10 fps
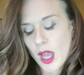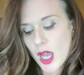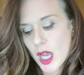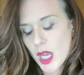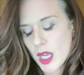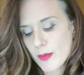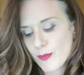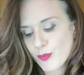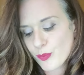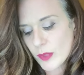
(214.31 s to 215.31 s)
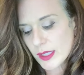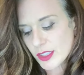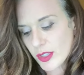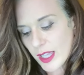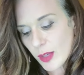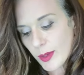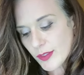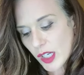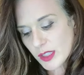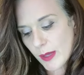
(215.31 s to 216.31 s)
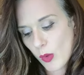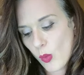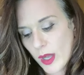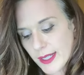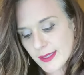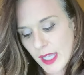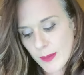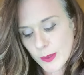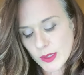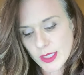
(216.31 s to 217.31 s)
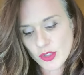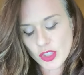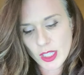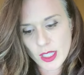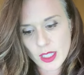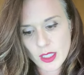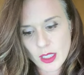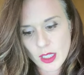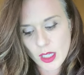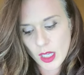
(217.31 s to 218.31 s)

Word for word: So now that we've talked about what is hypertension,